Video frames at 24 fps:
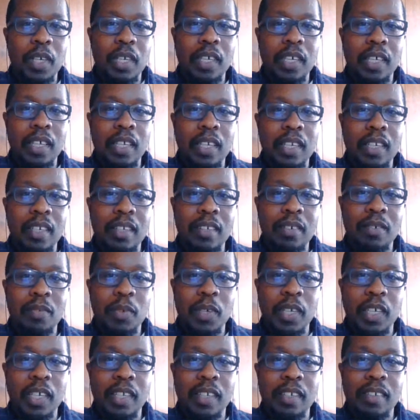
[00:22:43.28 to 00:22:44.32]
We
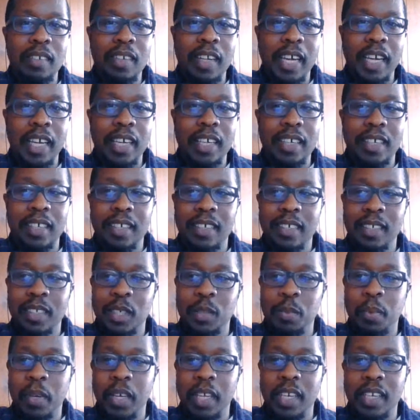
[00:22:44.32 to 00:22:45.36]
can like
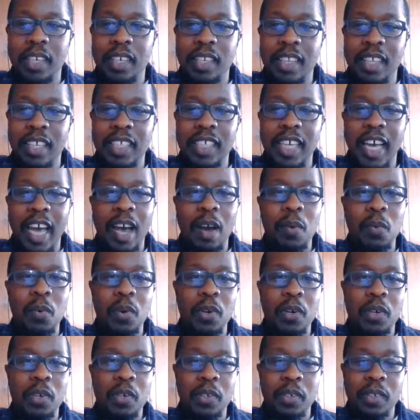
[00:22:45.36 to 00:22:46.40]
spend this
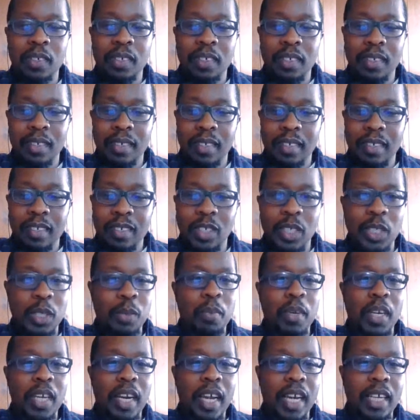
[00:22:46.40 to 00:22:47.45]
hour just
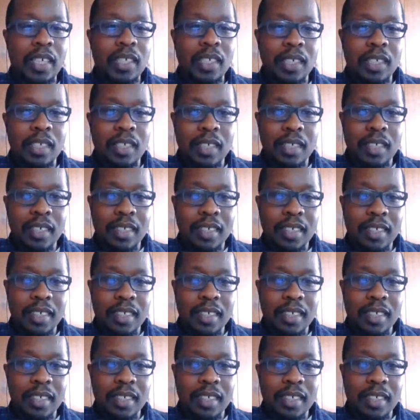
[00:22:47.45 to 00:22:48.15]
being anxious,